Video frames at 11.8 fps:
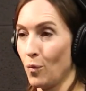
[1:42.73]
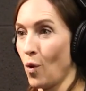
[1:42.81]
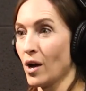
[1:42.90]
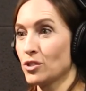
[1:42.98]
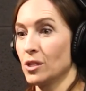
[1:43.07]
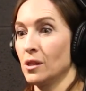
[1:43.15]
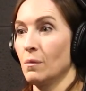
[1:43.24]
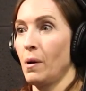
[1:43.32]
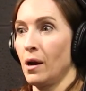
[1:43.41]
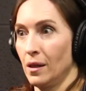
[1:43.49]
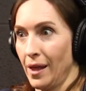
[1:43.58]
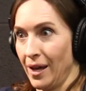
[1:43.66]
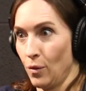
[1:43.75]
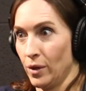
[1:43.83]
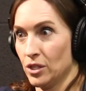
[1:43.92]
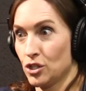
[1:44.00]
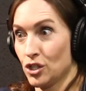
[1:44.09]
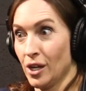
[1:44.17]
watching the body
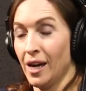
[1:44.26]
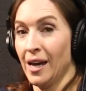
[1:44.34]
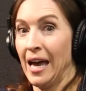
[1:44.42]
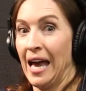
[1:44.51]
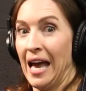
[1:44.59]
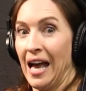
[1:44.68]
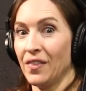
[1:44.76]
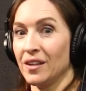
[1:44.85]
language, and